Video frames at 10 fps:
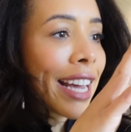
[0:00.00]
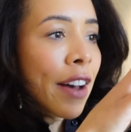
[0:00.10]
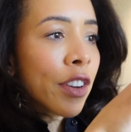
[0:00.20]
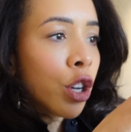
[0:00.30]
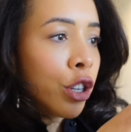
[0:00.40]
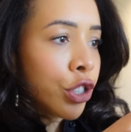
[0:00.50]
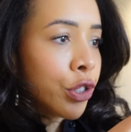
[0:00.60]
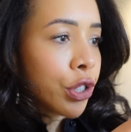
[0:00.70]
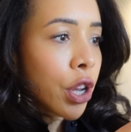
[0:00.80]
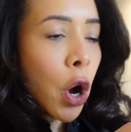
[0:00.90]
have a cushioned
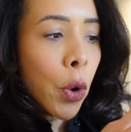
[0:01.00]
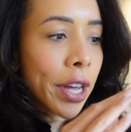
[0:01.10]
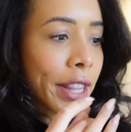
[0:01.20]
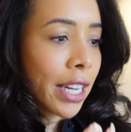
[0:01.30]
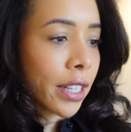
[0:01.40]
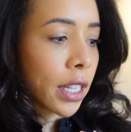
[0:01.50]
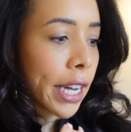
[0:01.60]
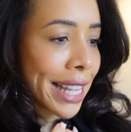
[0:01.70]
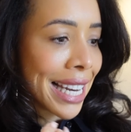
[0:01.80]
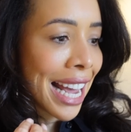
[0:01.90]
sole. I think
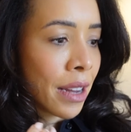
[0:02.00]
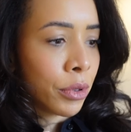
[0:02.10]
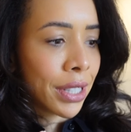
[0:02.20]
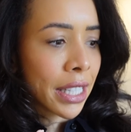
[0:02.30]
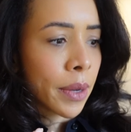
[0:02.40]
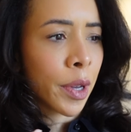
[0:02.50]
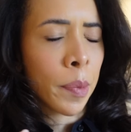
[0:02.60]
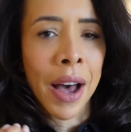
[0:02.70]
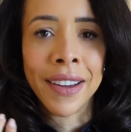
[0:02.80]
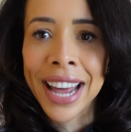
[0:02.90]
like the label says something
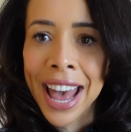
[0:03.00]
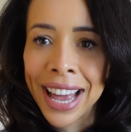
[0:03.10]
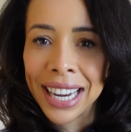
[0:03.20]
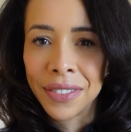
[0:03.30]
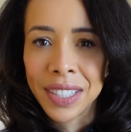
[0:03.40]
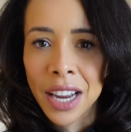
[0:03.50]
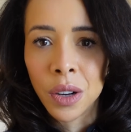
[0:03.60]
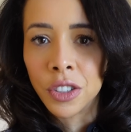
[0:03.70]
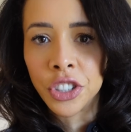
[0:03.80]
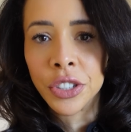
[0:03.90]
about an airlift
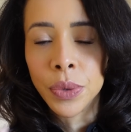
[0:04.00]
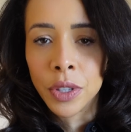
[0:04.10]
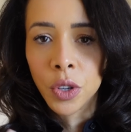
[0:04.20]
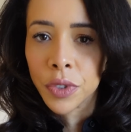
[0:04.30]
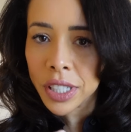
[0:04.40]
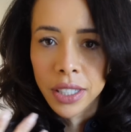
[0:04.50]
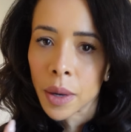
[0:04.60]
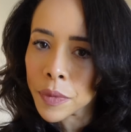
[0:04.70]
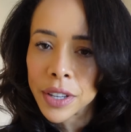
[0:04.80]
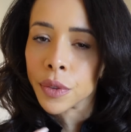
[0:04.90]
technology, so it's obviously
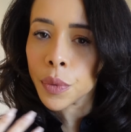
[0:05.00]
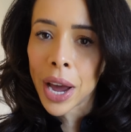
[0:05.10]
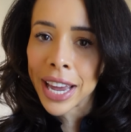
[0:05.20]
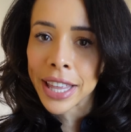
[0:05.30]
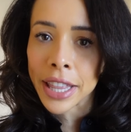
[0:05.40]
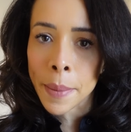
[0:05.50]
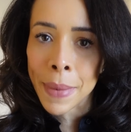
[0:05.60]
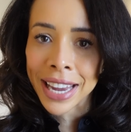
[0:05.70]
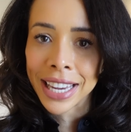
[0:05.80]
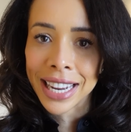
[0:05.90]
something the way that they're making